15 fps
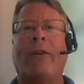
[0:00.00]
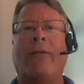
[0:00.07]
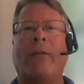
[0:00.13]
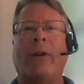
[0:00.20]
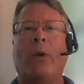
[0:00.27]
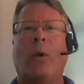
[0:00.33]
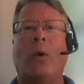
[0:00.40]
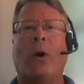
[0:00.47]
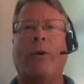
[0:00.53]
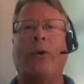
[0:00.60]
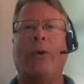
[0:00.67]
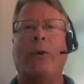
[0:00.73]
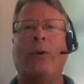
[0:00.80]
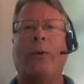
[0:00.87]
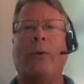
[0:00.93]
for you all
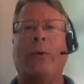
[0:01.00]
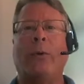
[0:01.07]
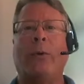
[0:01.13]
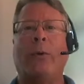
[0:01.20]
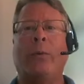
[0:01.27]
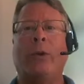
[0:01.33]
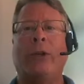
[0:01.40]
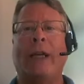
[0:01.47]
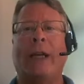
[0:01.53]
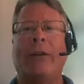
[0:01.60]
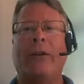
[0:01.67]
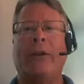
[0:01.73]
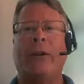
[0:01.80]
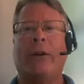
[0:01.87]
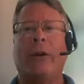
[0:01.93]
to
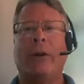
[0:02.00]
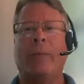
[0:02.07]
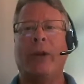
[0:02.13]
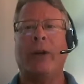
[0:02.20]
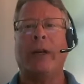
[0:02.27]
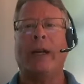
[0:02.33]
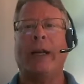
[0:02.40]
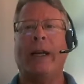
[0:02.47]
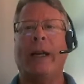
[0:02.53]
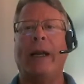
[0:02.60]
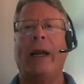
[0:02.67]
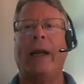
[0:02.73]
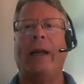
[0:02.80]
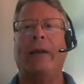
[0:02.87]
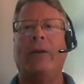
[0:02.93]
present to your community
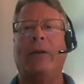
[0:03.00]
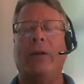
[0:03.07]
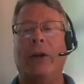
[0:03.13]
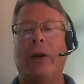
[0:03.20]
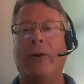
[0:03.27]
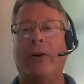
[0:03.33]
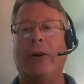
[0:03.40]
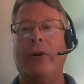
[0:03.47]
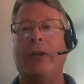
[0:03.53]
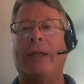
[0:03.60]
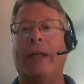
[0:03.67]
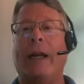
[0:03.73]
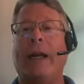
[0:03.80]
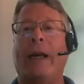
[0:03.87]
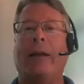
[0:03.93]
and to
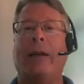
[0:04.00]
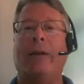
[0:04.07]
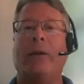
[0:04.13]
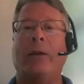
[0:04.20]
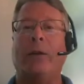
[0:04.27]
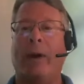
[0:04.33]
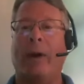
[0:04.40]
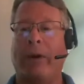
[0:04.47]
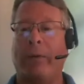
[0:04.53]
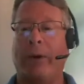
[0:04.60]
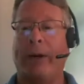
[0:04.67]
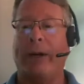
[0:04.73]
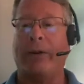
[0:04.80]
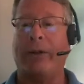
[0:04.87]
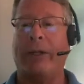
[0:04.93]
donors and to
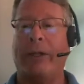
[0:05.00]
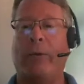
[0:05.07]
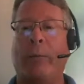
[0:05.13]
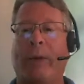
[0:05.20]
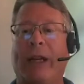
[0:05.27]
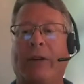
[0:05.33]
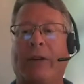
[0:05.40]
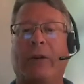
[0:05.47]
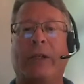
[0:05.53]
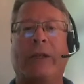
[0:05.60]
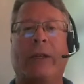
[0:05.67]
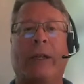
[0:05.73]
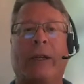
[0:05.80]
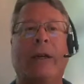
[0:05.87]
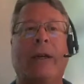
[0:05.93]
everyone else that will be
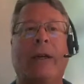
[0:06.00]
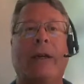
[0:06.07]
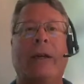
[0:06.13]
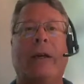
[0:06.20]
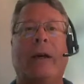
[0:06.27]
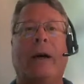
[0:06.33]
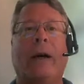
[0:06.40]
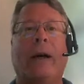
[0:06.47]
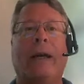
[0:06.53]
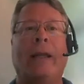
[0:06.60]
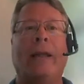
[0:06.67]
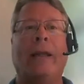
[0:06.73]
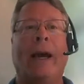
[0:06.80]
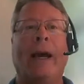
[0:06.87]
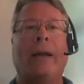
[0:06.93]
interested
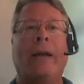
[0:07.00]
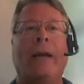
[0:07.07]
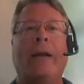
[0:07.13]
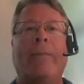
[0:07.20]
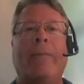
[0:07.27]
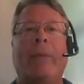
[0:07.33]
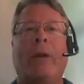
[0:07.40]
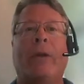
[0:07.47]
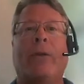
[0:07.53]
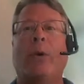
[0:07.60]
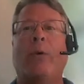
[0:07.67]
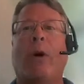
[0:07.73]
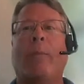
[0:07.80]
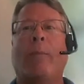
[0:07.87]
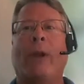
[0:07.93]
in that.
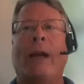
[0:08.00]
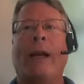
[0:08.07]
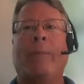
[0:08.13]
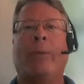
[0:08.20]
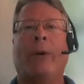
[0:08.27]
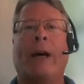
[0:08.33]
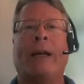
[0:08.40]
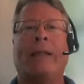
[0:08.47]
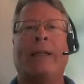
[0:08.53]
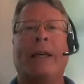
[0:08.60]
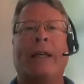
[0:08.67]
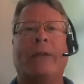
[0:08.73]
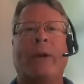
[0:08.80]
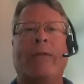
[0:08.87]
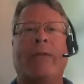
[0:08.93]
Through our planning
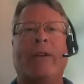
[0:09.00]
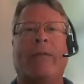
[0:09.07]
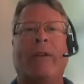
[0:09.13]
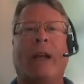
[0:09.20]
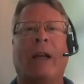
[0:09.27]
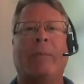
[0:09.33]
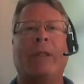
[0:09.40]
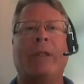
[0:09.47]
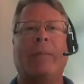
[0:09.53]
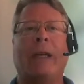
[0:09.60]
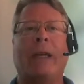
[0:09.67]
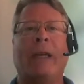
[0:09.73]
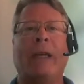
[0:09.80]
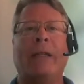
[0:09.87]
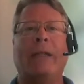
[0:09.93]
process, we've developed some
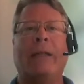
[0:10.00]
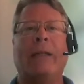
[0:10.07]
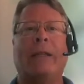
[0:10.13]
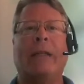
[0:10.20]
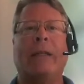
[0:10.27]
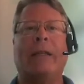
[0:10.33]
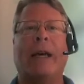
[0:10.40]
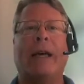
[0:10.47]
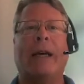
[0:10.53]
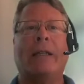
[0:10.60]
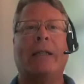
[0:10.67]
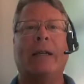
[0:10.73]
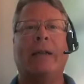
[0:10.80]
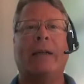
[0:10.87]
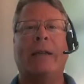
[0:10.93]
keys to
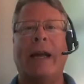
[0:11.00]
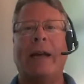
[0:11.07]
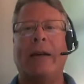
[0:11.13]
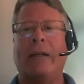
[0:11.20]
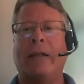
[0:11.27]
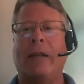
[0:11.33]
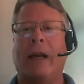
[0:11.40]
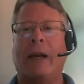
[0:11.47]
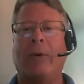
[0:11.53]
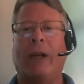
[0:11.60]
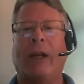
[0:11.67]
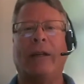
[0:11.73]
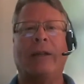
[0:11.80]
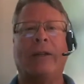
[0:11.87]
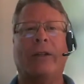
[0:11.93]
success that Dennis and I
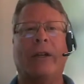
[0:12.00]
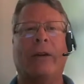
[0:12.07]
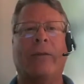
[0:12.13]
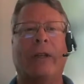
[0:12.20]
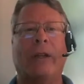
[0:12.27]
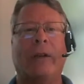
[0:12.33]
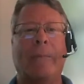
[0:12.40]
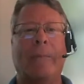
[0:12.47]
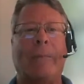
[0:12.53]
would like to share with you.